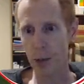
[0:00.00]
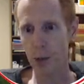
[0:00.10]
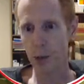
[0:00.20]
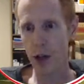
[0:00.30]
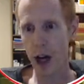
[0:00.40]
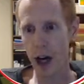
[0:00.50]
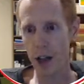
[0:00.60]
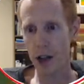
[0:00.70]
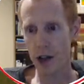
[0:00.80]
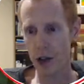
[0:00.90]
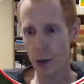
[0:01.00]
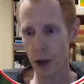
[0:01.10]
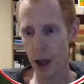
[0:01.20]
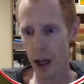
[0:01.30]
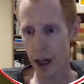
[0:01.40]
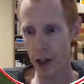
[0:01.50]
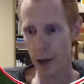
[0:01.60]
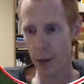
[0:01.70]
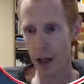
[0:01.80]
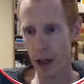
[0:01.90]
not super high on
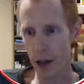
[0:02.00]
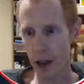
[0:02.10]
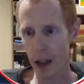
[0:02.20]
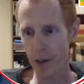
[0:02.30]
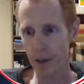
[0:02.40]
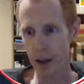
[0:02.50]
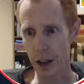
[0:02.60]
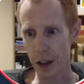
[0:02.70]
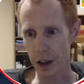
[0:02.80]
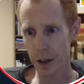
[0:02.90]
the priority for